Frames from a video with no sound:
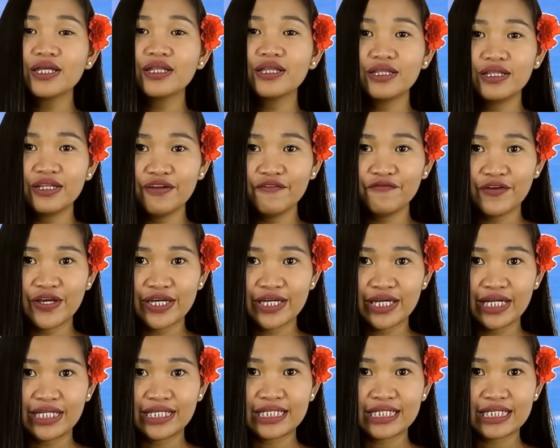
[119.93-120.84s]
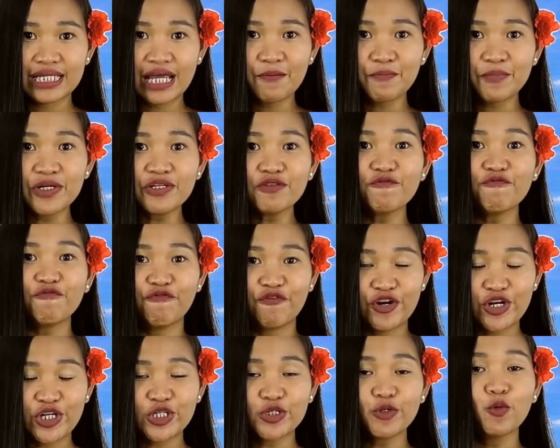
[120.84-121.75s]
living in separate
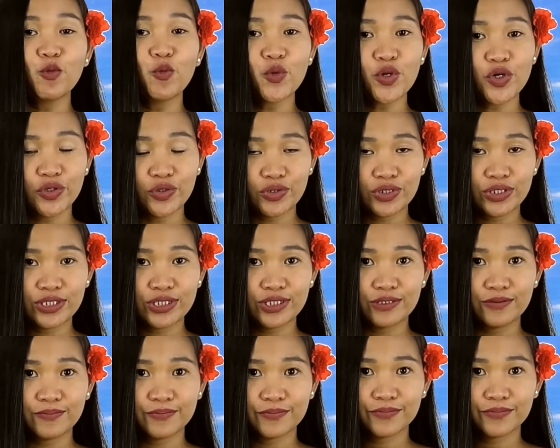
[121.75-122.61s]
virtual worlds.